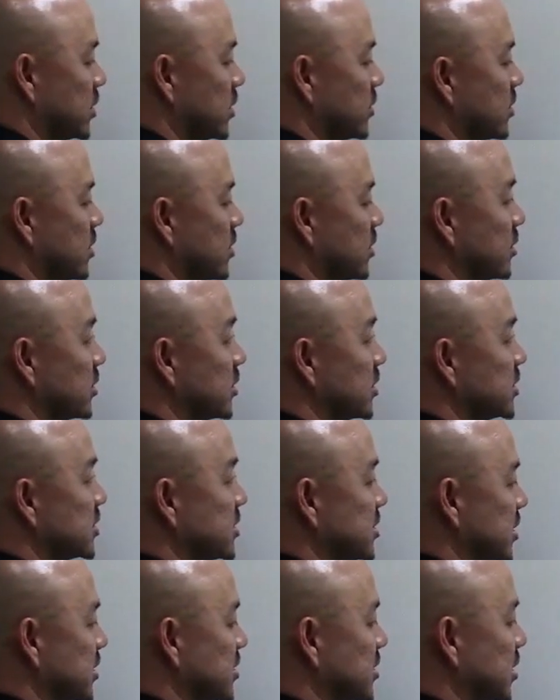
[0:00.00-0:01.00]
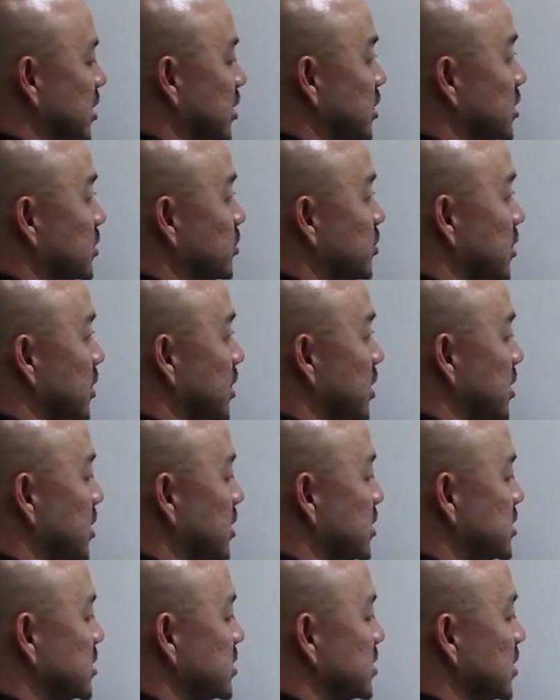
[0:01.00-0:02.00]
that is 36H
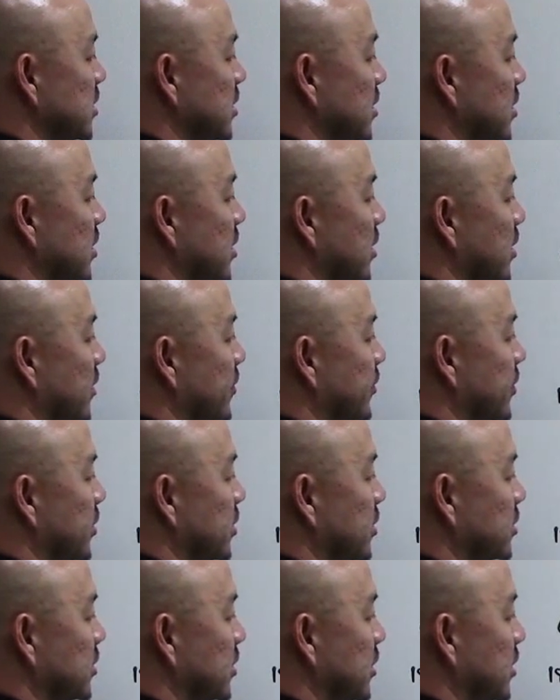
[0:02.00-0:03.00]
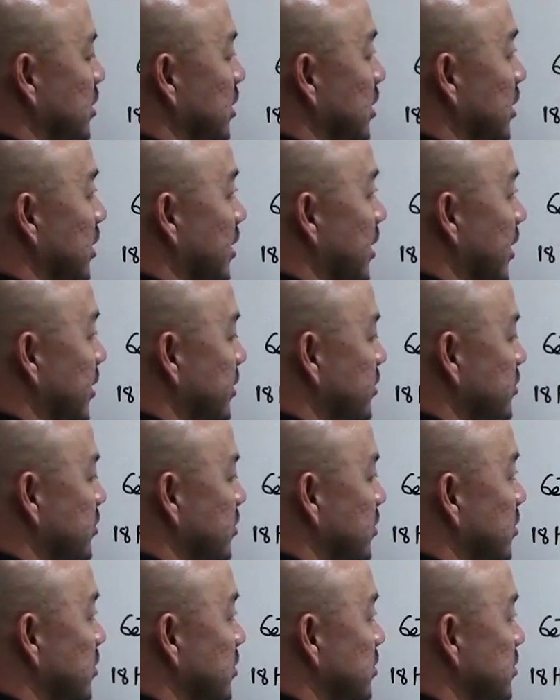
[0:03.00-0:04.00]
plus 30
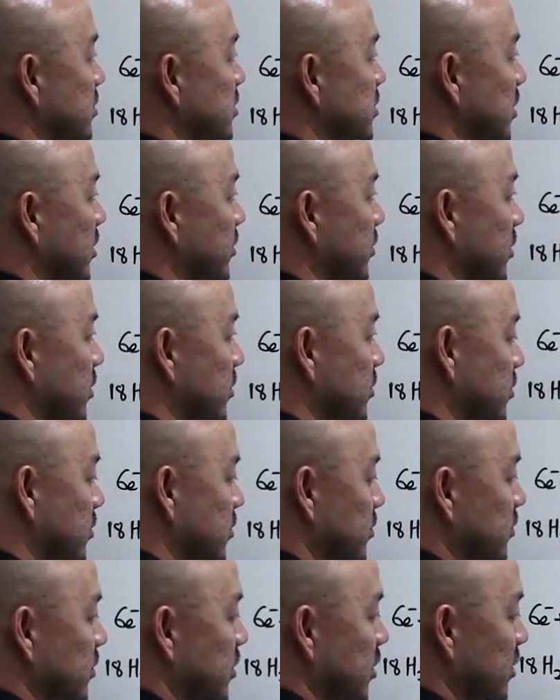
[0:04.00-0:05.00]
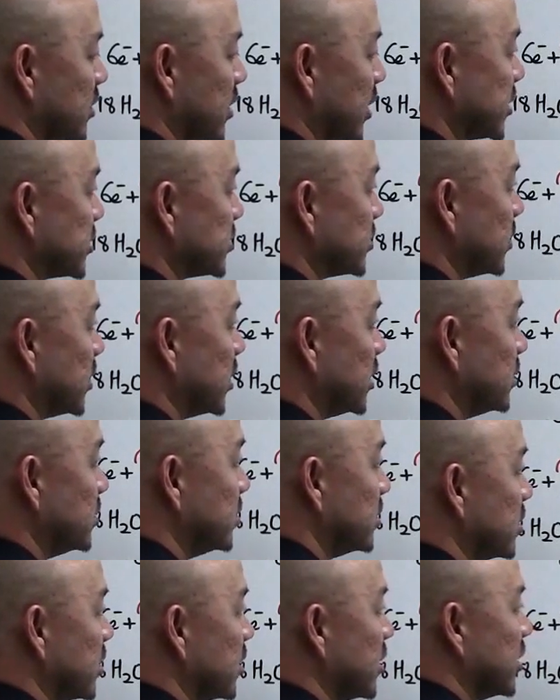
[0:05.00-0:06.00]
electrons go to the next
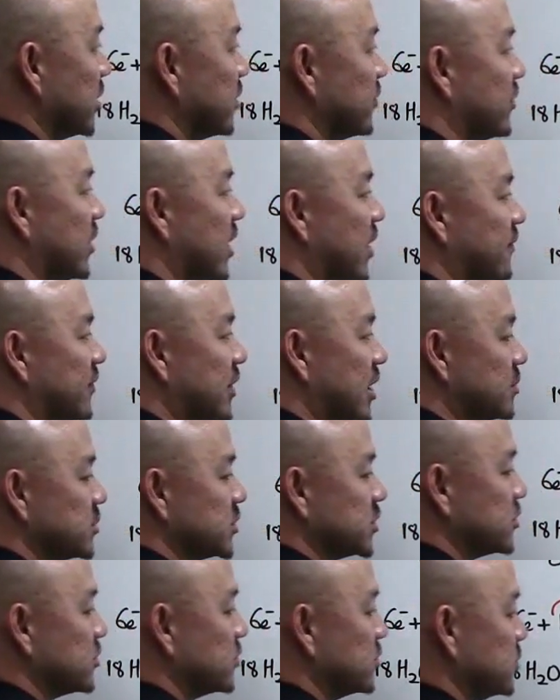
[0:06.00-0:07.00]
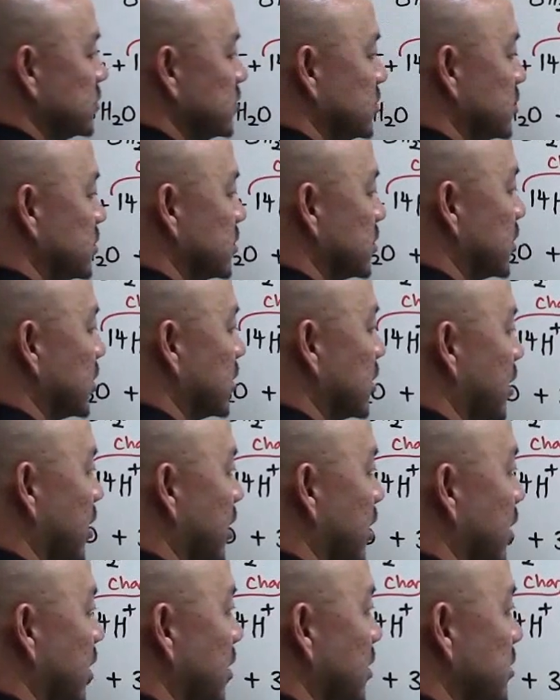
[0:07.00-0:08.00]
one 5 times 2
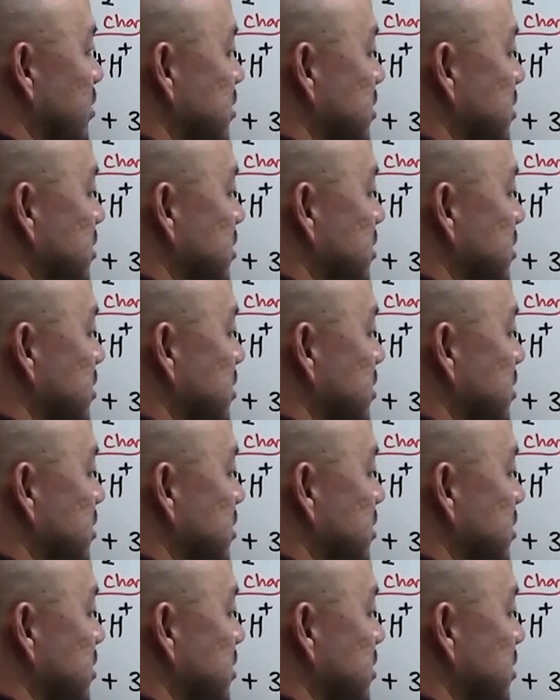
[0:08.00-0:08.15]
10